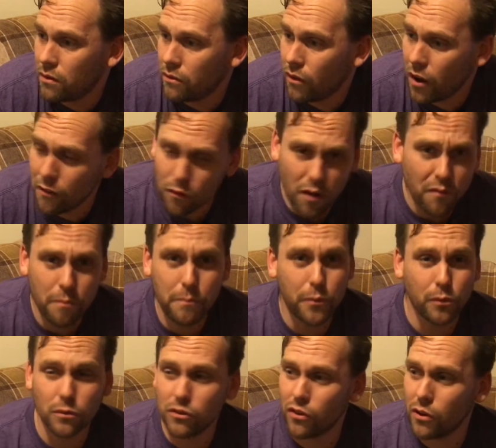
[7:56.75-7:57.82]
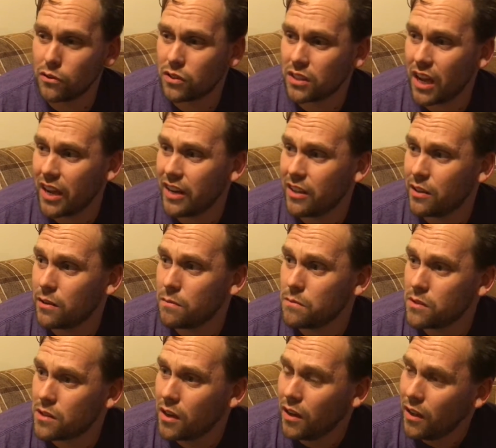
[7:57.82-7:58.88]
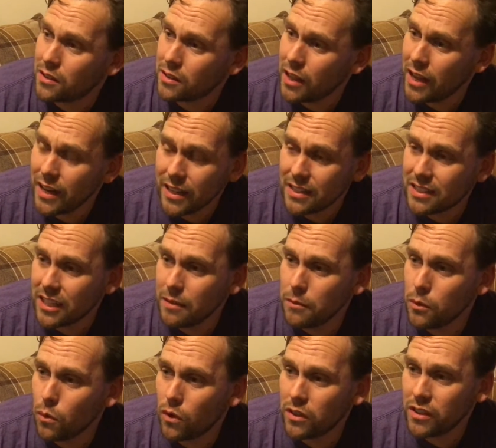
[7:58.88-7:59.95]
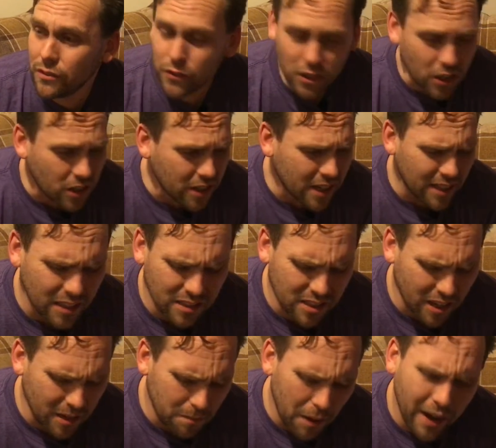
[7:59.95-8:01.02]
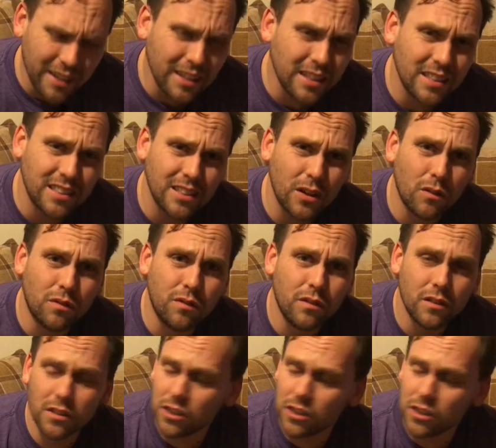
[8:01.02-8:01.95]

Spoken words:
Right from building your own stadiums, any team you want. If you couldn't the team, paint it yourself.